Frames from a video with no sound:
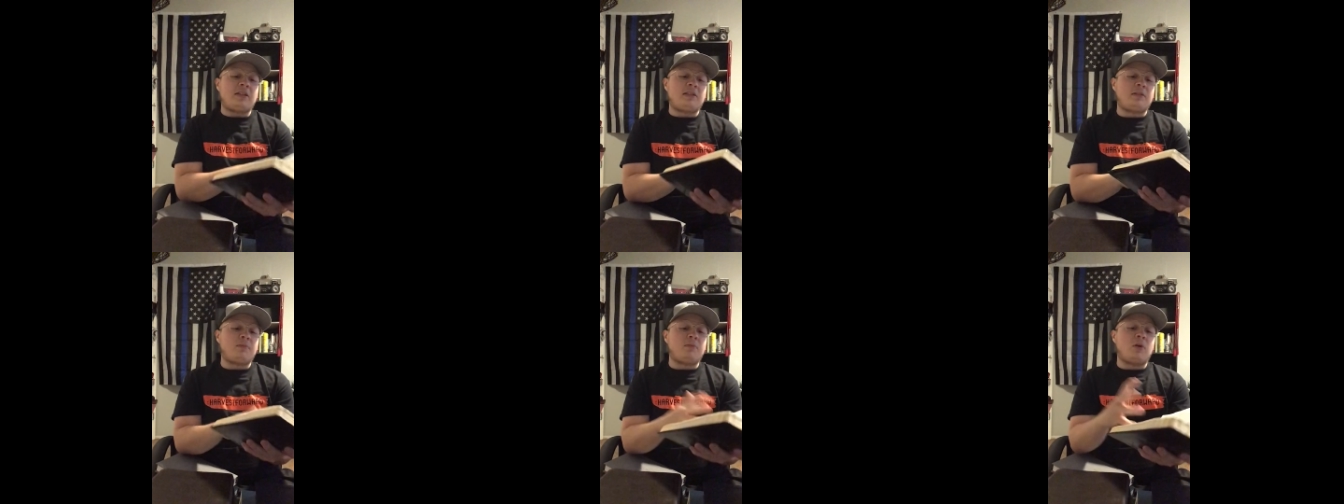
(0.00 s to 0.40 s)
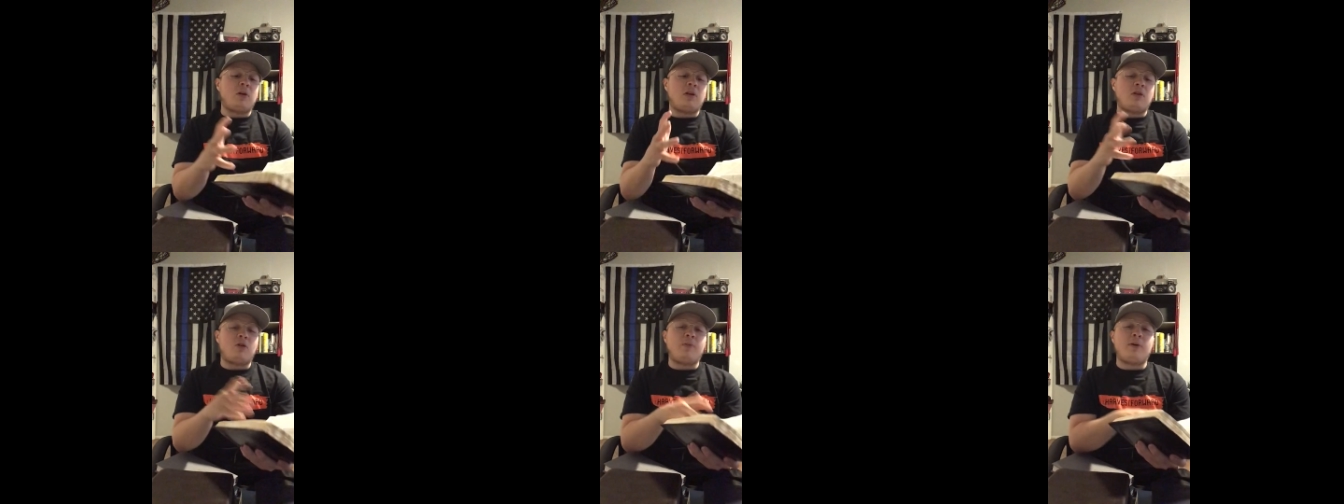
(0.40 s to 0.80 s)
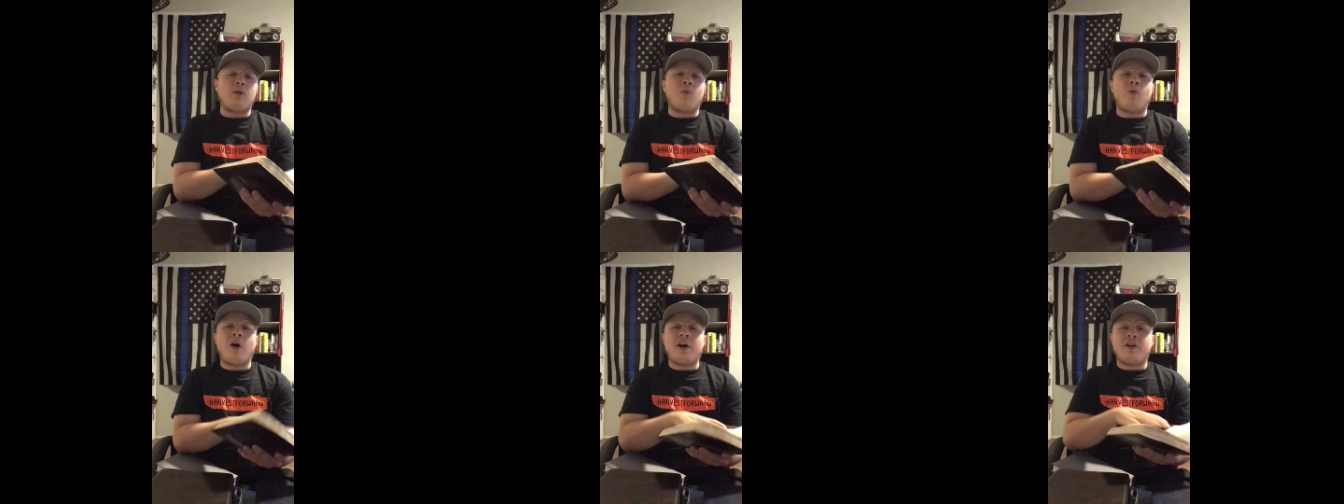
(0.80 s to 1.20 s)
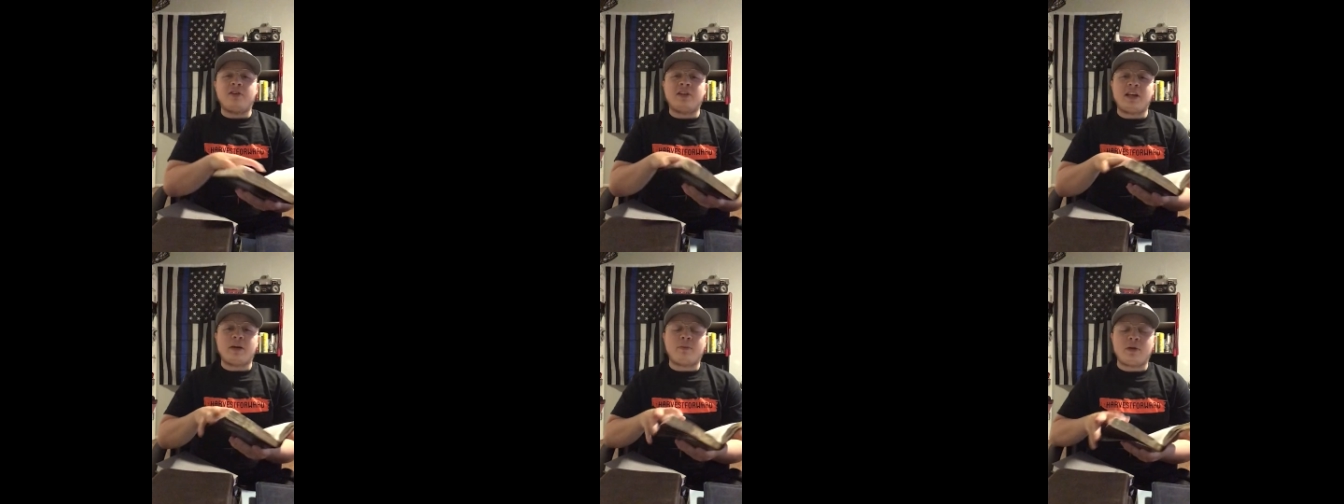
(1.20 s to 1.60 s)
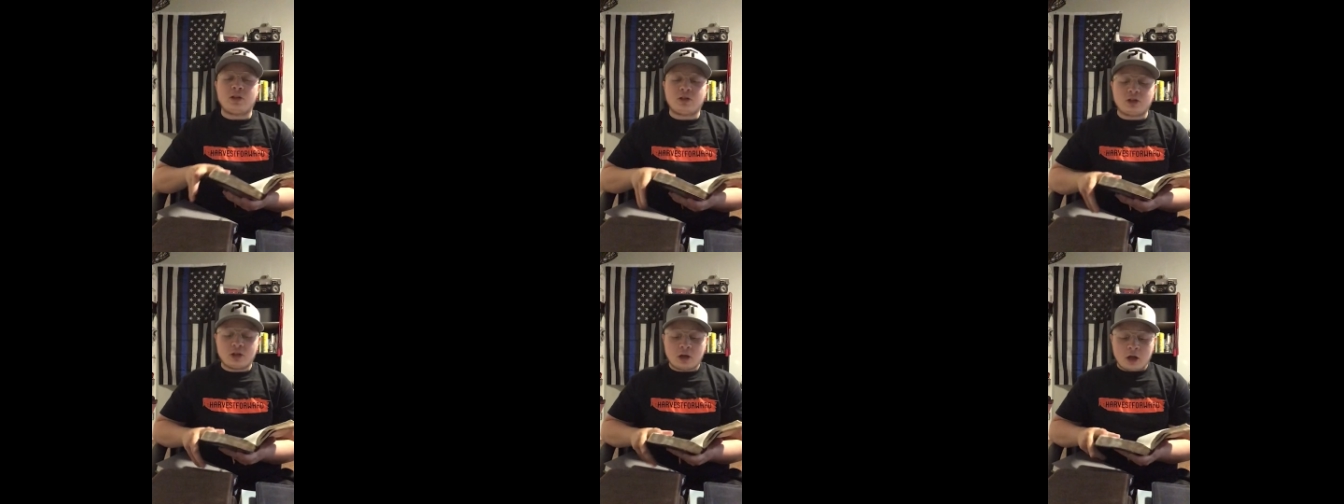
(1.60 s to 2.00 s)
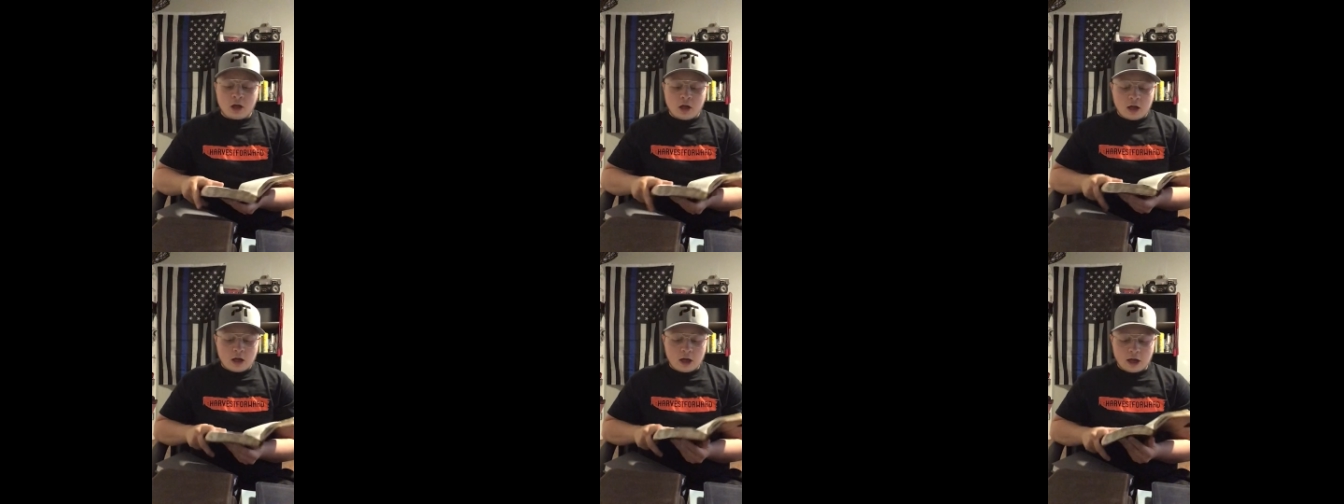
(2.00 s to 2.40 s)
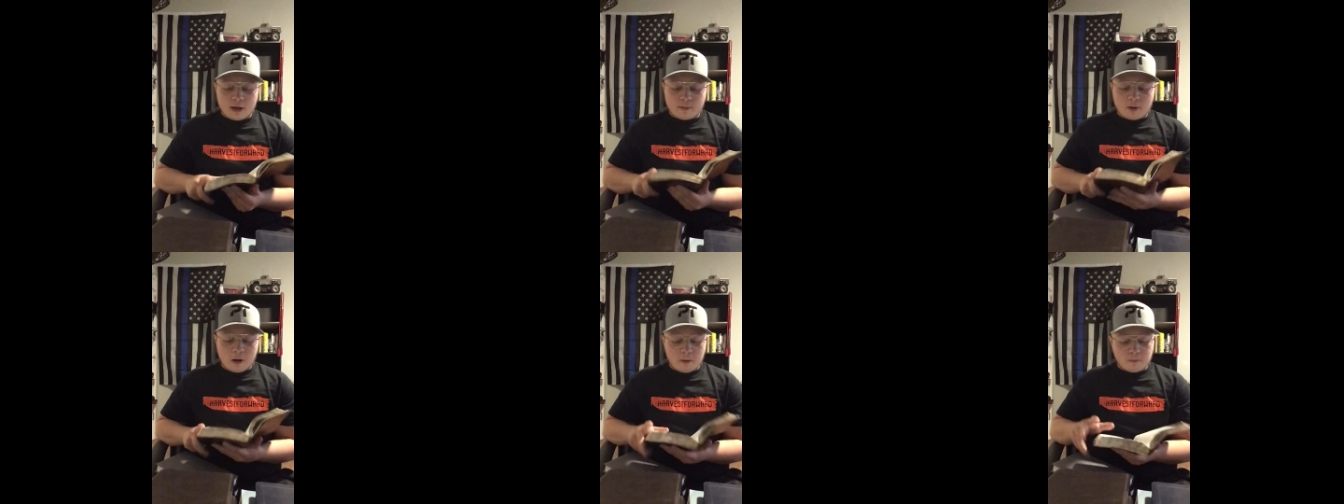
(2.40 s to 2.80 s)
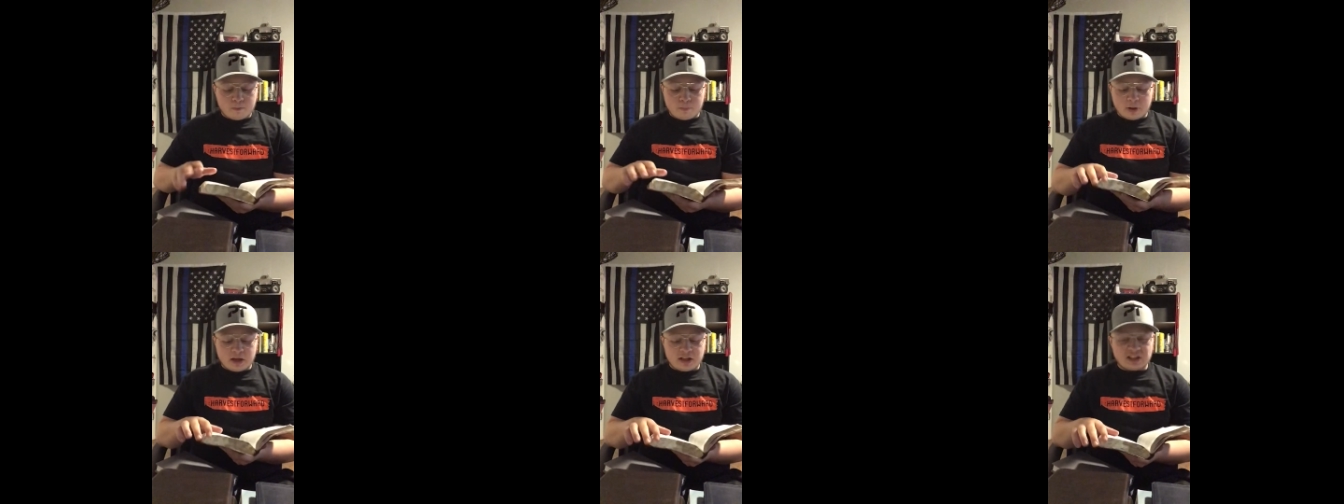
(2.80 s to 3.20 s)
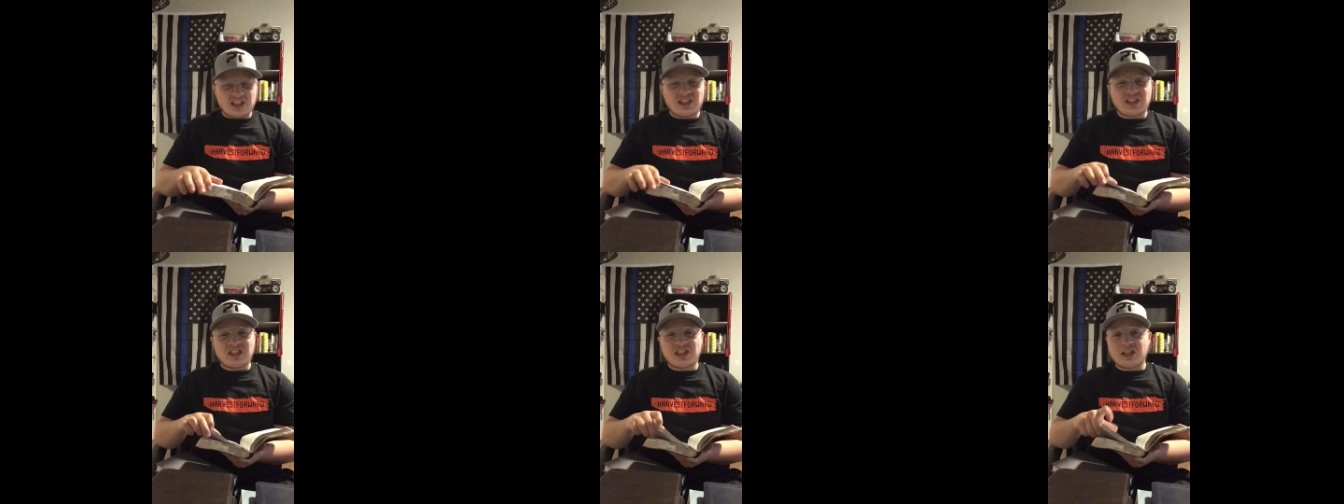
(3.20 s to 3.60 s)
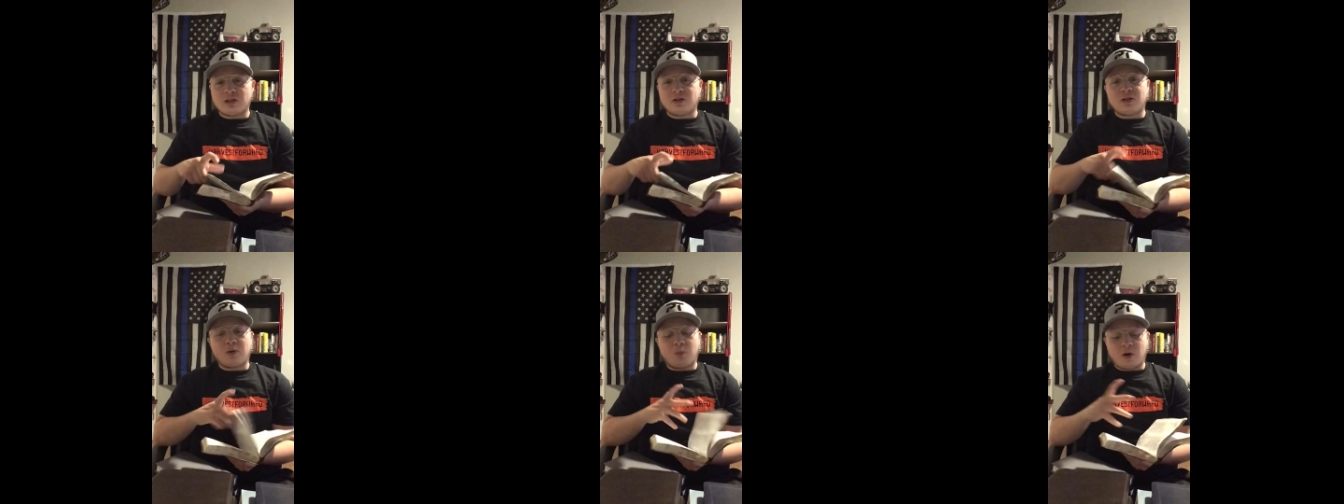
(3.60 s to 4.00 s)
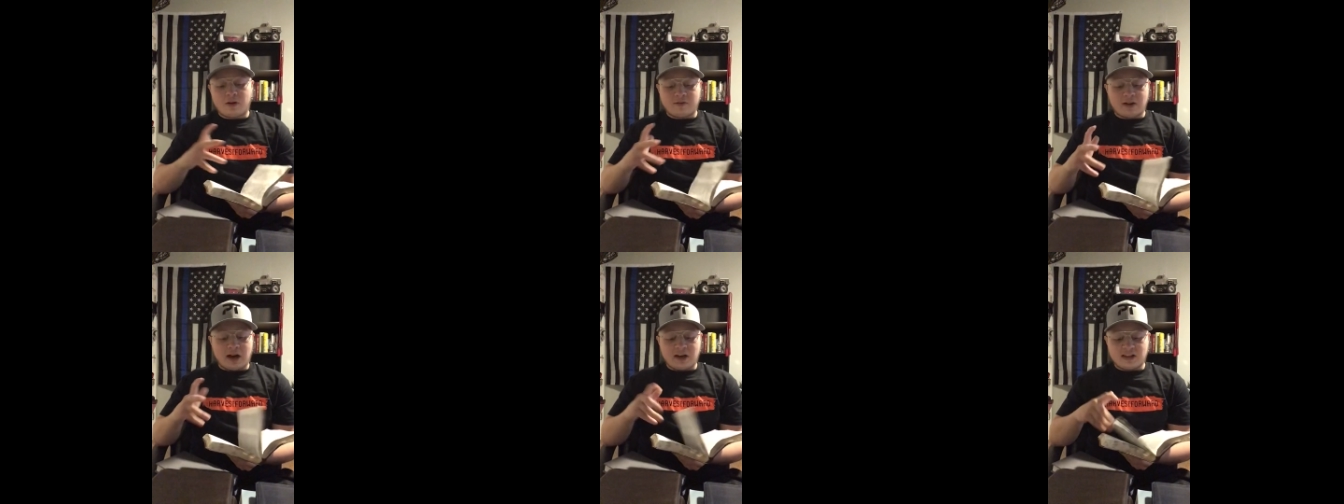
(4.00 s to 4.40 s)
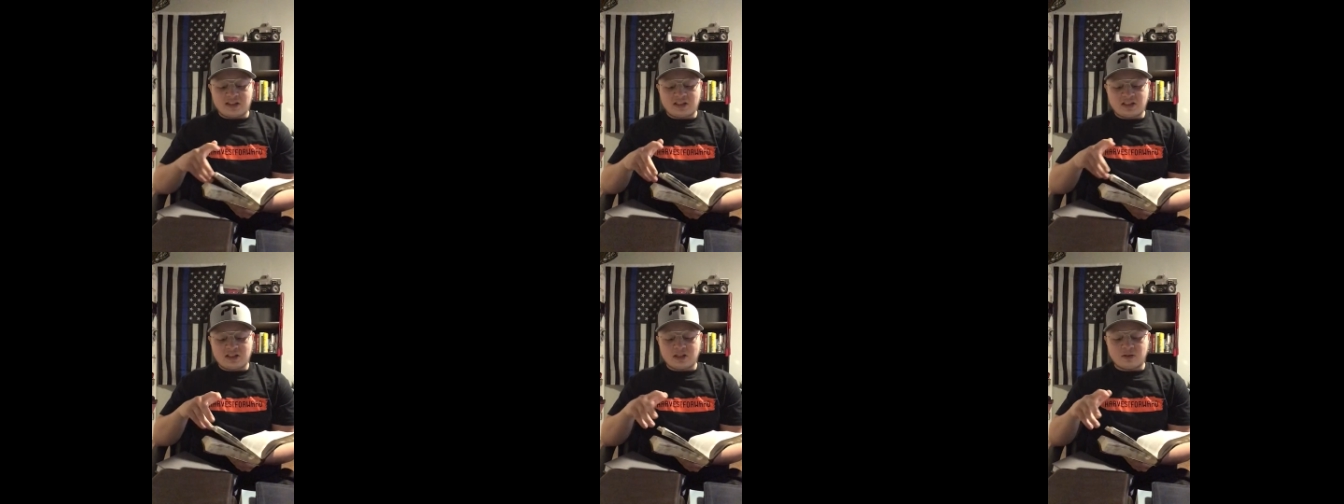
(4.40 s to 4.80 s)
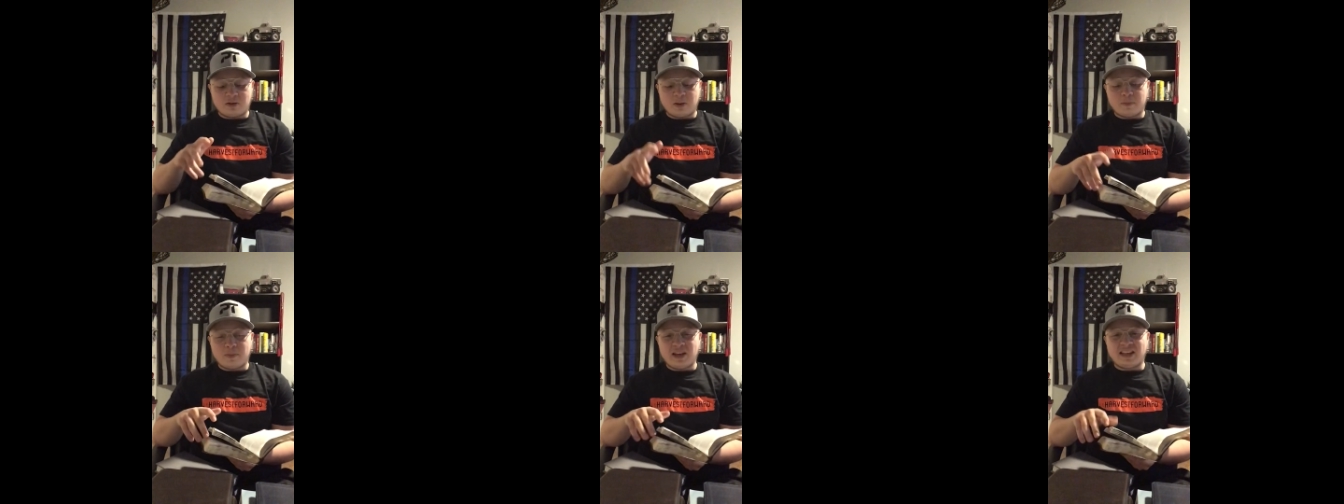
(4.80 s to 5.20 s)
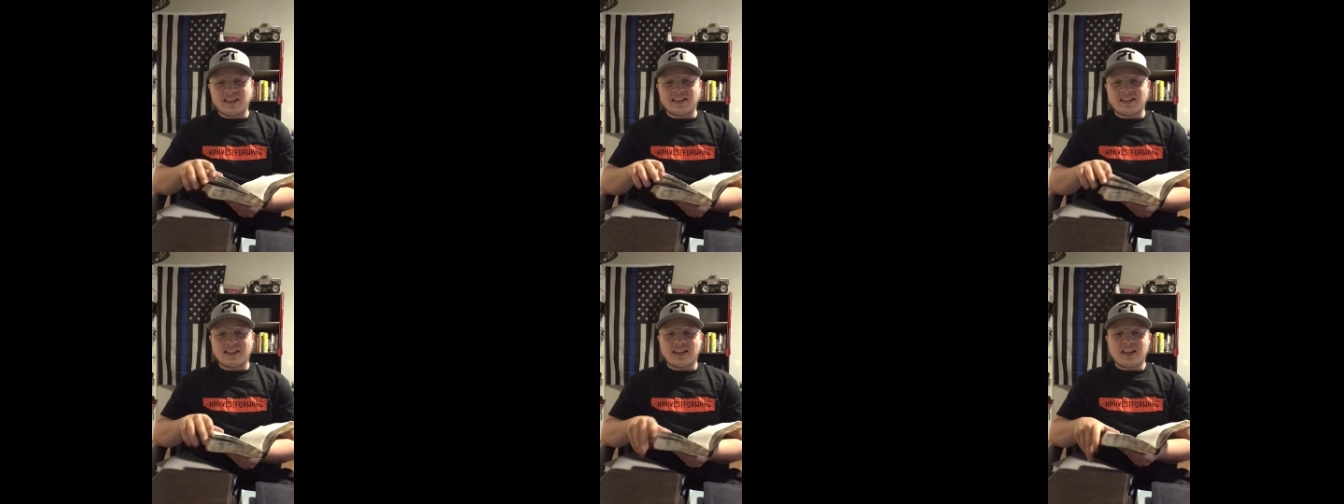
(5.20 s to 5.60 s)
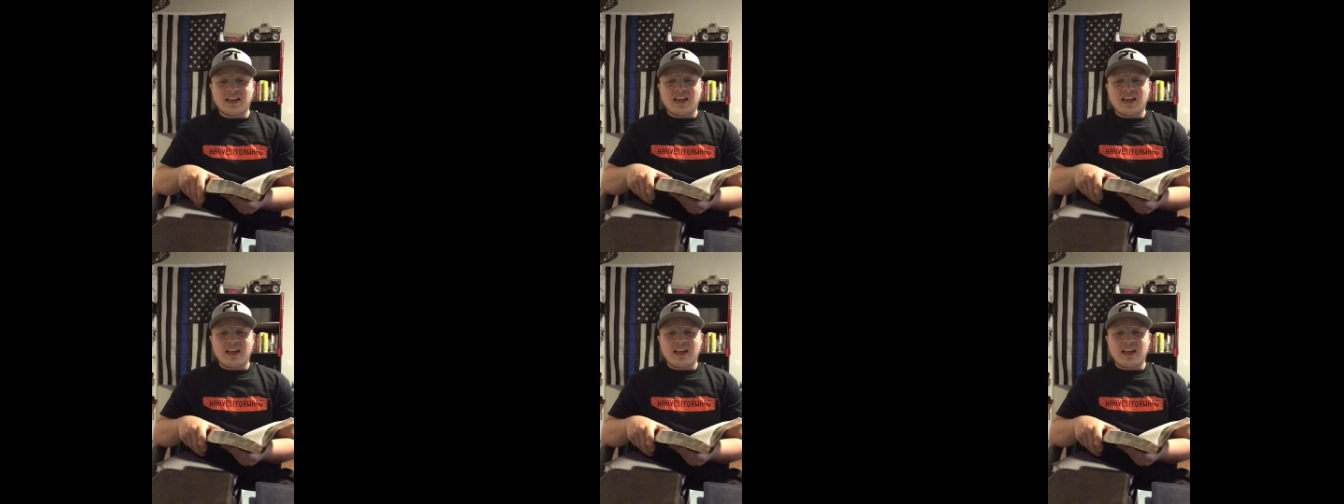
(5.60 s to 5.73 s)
a little bit of water damage, but it's still the Word of God. It's still amazing.